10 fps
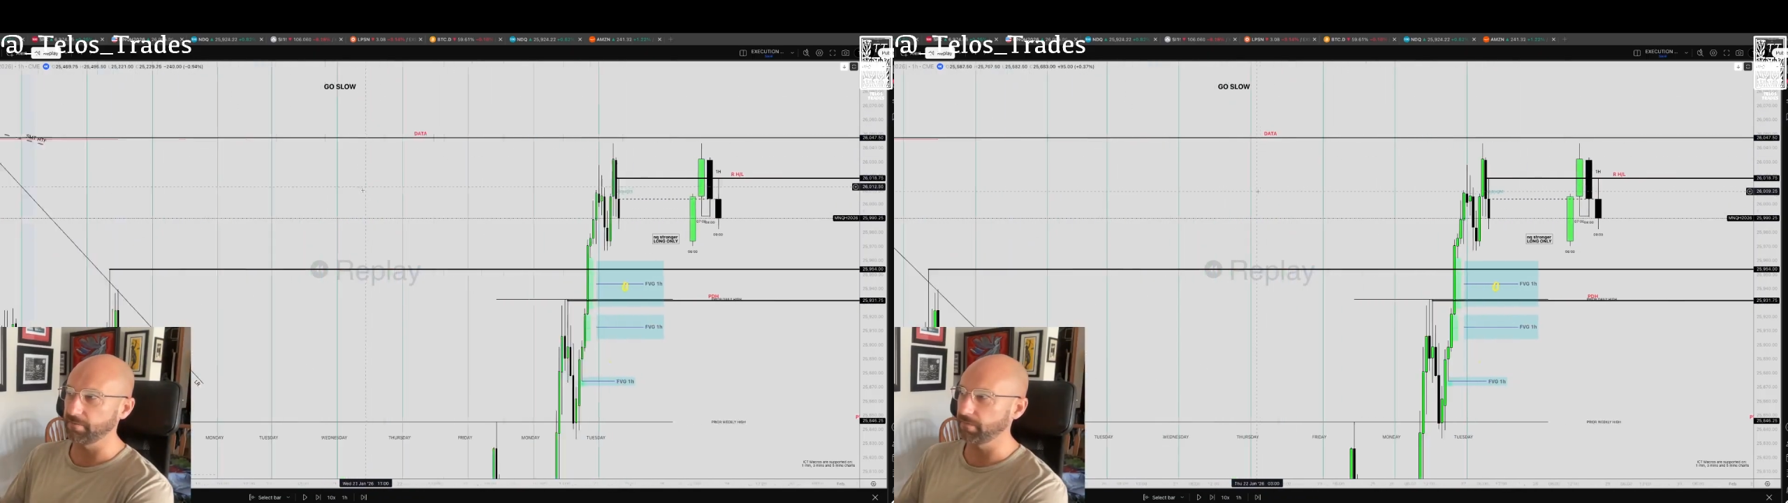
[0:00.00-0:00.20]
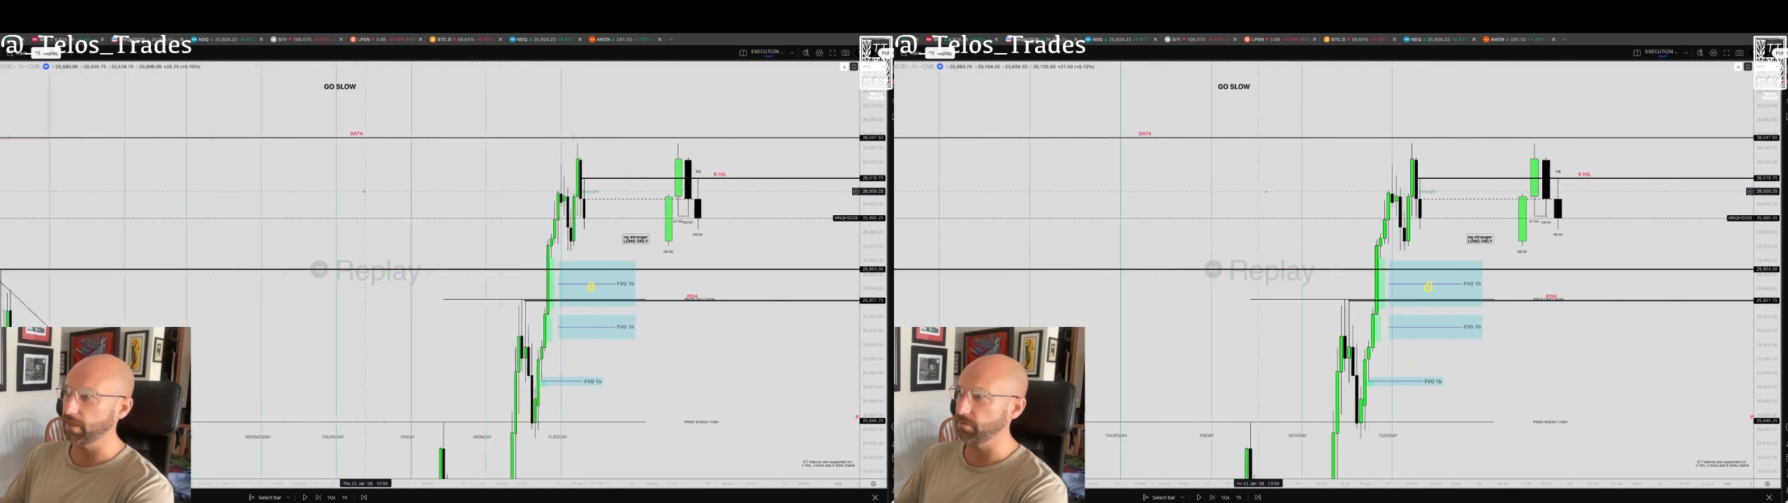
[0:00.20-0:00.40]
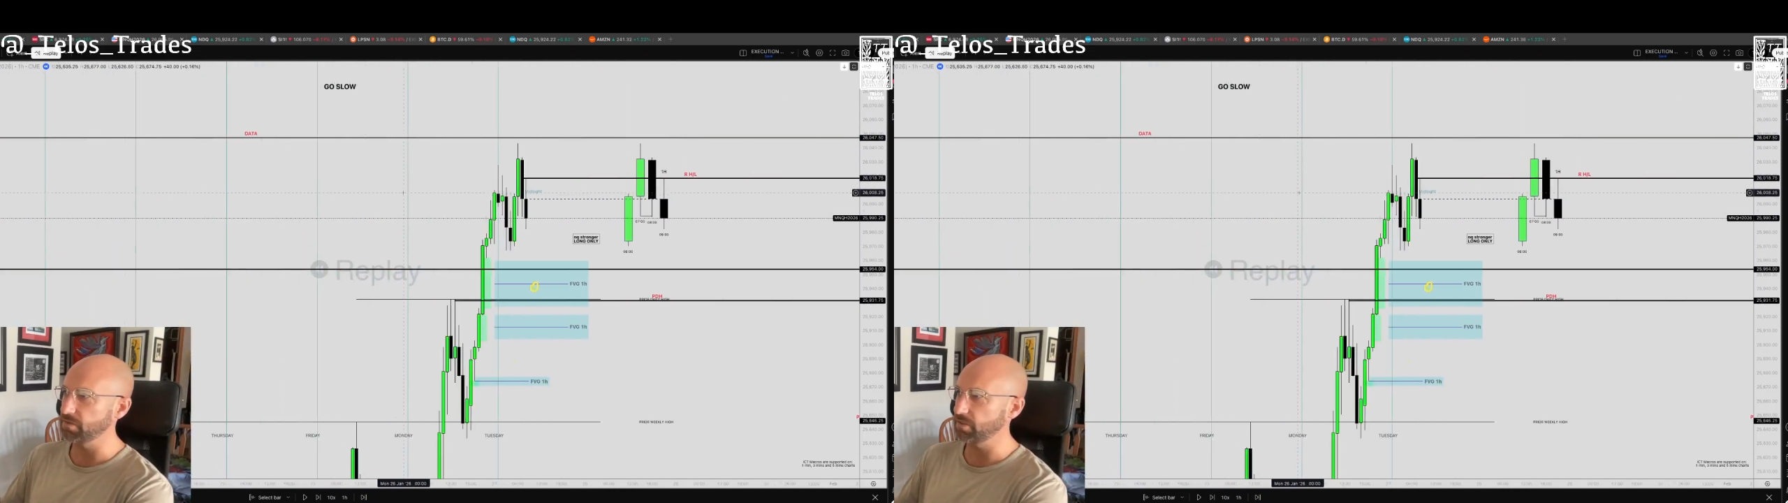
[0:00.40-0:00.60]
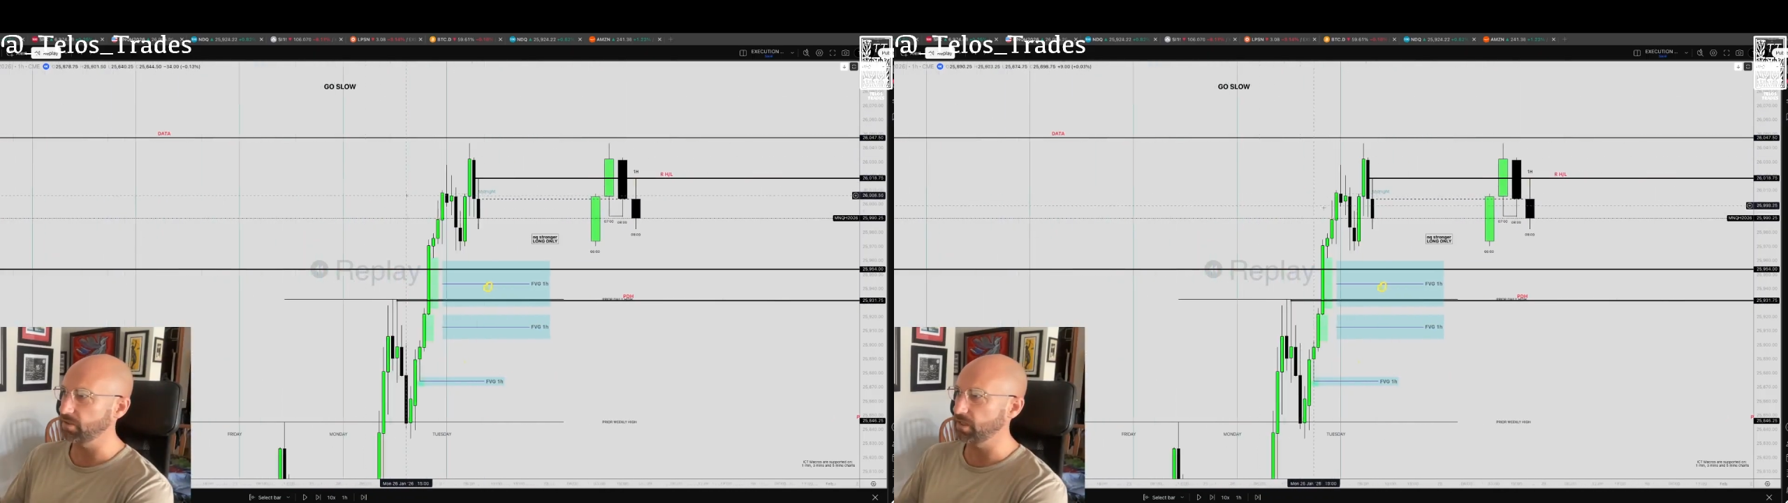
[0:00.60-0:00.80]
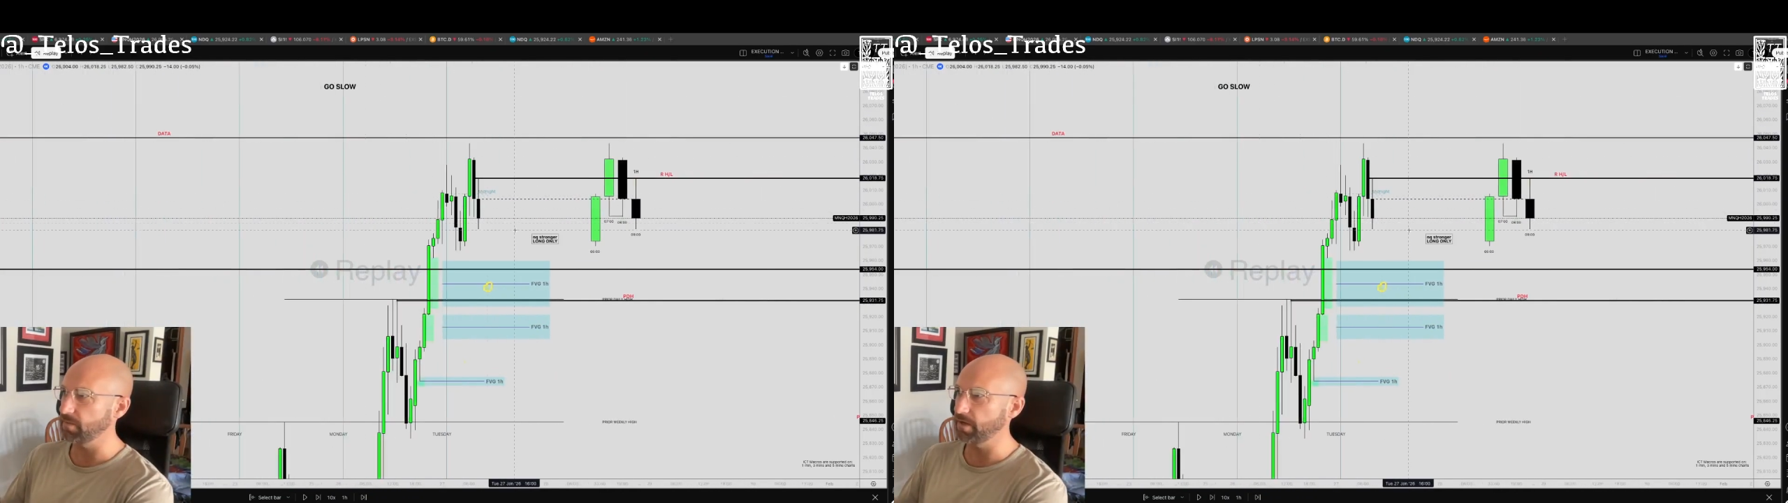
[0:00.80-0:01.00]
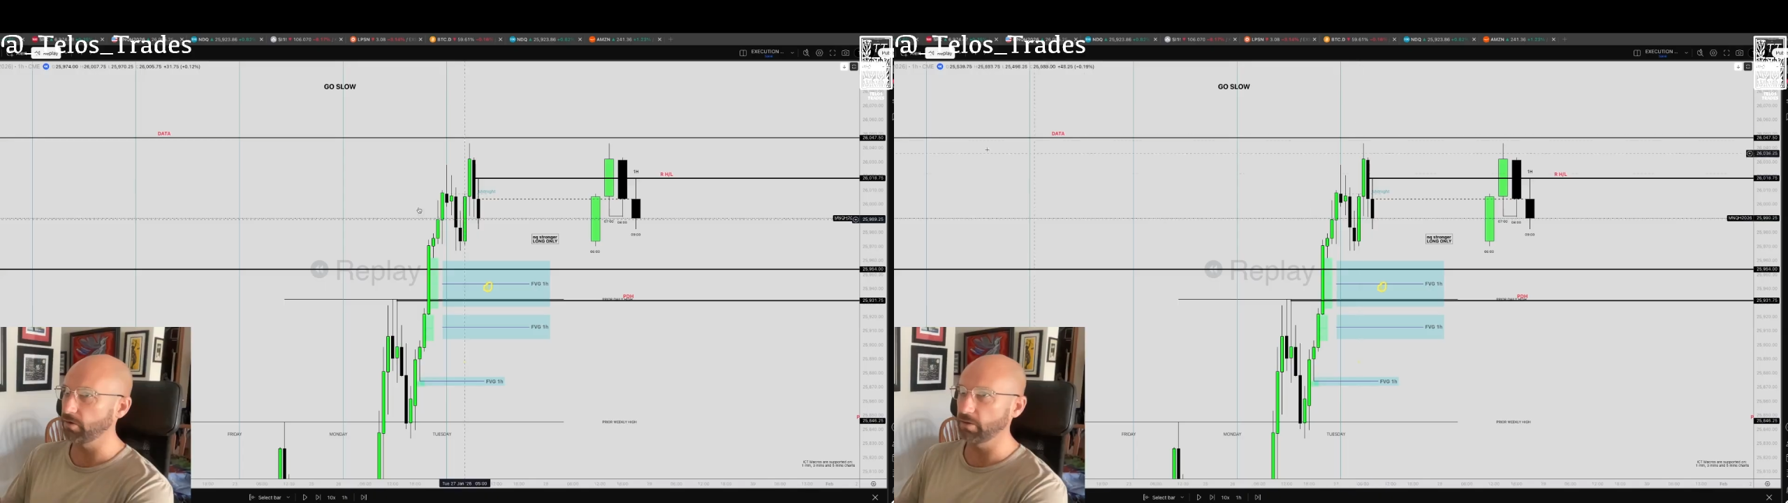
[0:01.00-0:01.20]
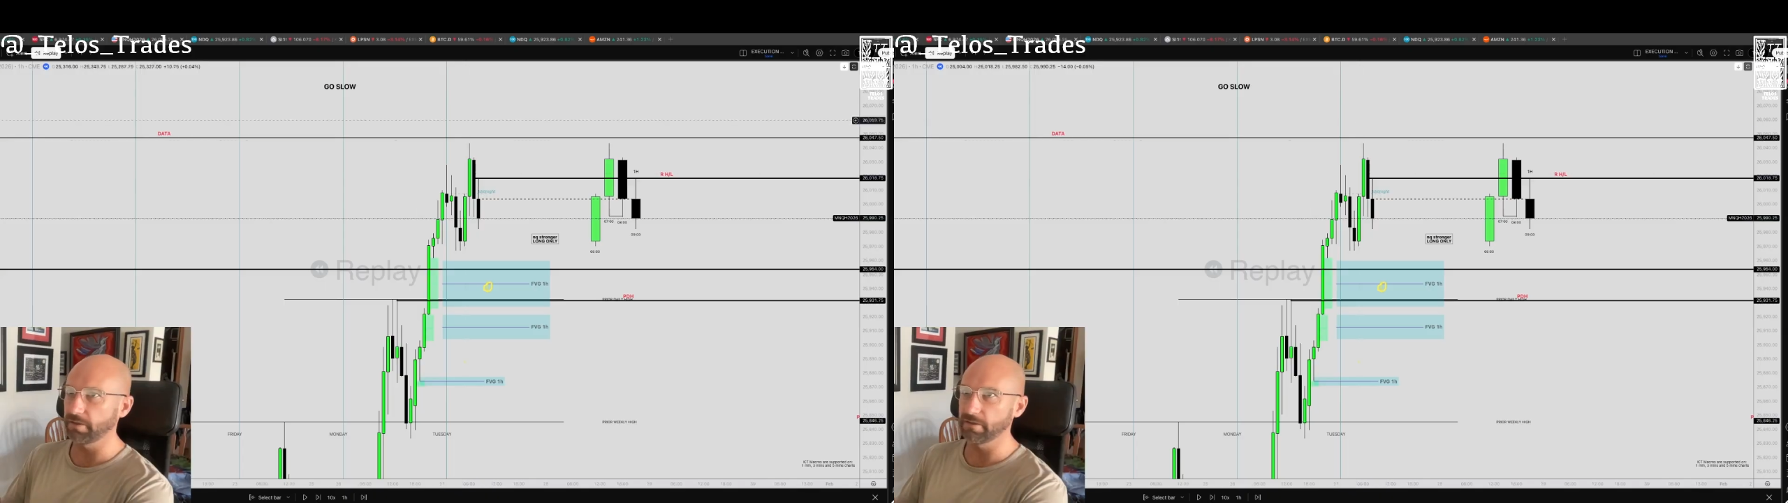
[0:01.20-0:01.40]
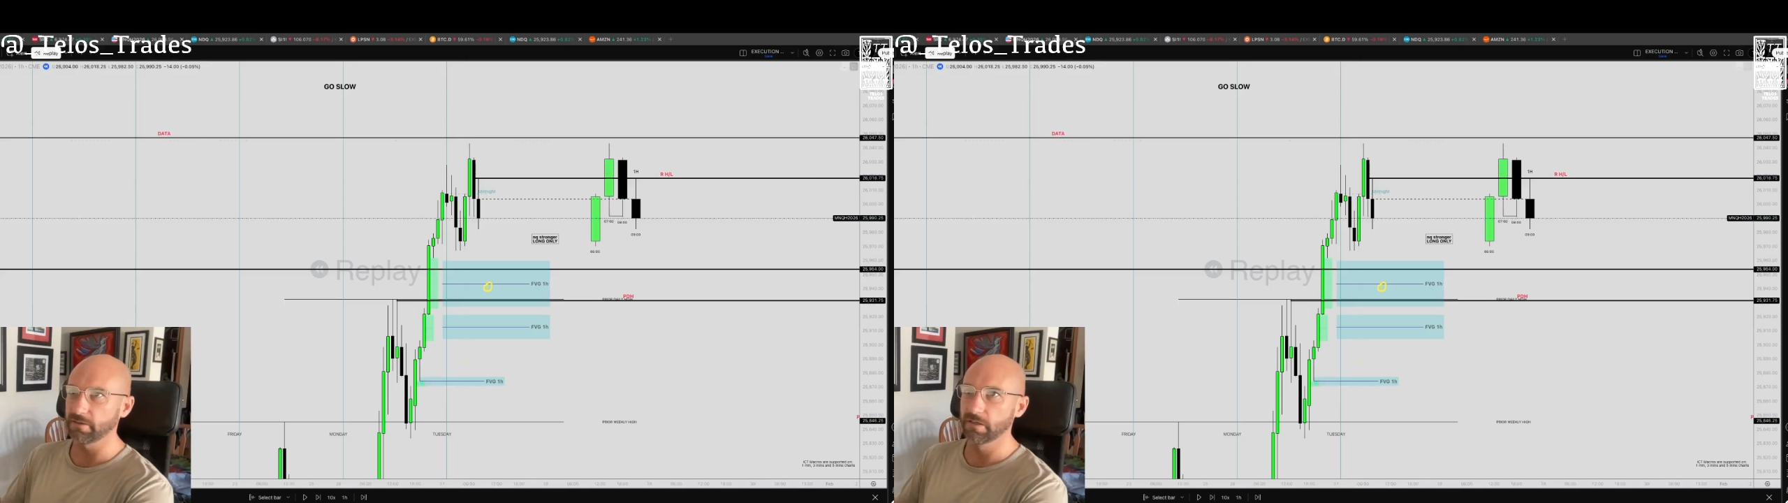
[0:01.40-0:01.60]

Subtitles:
I was talking about earlier.